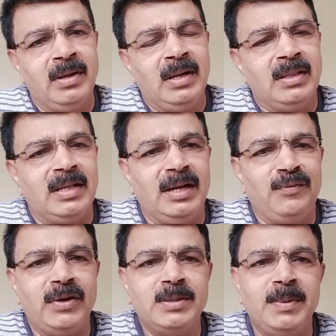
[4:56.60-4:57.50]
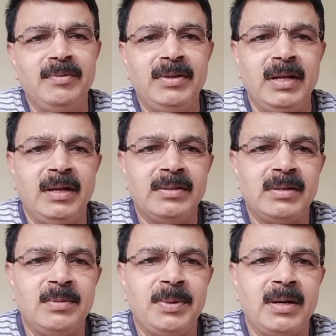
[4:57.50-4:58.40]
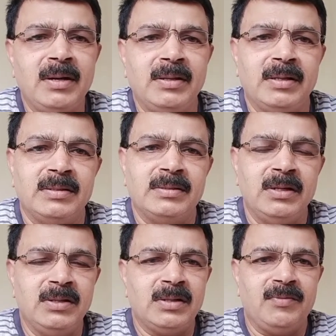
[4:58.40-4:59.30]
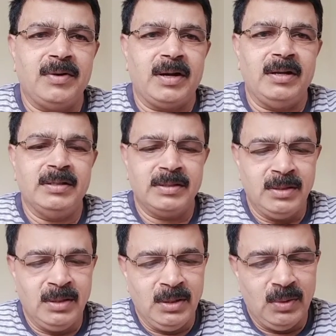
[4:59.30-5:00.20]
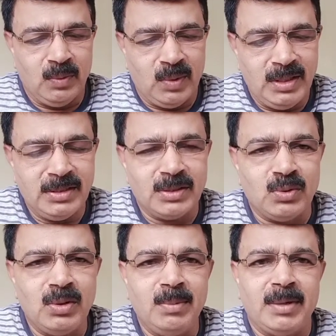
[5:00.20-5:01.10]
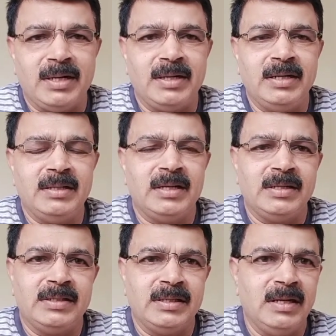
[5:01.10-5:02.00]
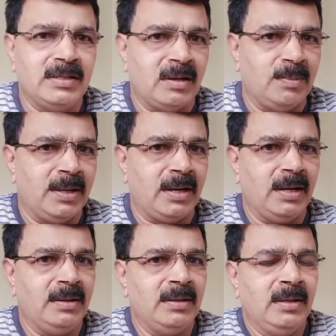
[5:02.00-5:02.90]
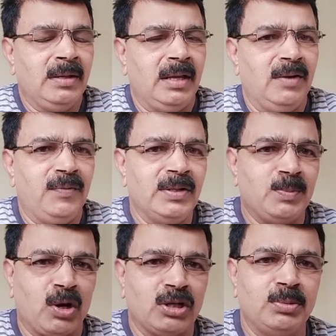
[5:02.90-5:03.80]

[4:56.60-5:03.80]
The difference between the Indian saltpetre and the Chile saltpetre is, one is a sodium nitrate, that is Chile saltpetre. If it is potassium